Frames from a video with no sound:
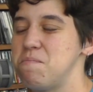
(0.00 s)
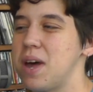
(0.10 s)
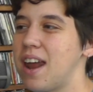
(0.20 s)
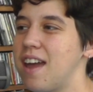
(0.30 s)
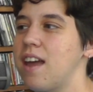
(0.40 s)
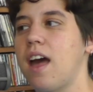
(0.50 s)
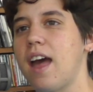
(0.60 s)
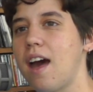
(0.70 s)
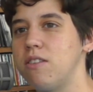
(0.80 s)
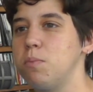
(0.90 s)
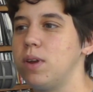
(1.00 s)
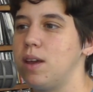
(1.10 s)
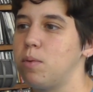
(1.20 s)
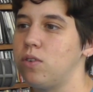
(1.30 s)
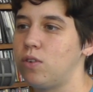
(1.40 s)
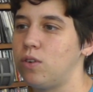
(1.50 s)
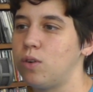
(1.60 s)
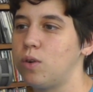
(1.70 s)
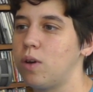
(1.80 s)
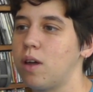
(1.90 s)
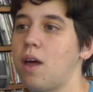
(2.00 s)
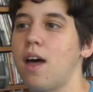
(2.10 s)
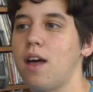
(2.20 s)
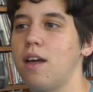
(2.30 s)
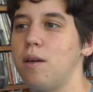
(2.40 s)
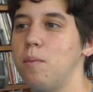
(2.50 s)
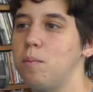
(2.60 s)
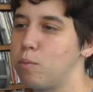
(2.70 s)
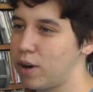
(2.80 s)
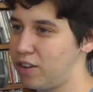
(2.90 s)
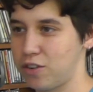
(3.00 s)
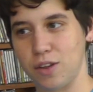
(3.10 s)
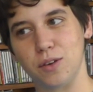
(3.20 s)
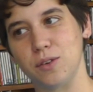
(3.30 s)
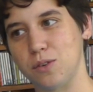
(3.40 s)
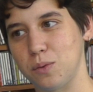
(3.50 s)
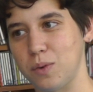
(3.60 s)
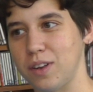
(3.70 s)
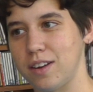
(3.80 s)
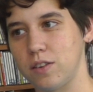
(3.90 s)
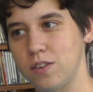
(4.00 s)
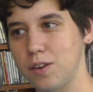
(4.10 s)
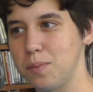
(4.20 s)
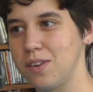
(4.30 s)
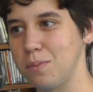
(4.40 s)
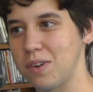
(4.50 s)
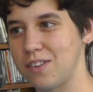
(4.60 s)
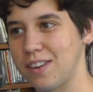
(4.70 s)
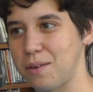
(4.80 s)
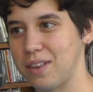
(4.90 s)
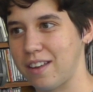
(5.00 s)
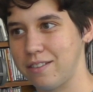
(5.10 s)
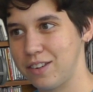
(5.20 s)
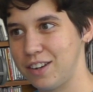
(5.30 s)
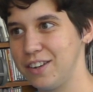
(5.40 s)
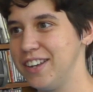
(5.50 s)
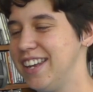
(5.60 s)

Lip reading: But I haven't been able to bridge those relationships as much as I would love to.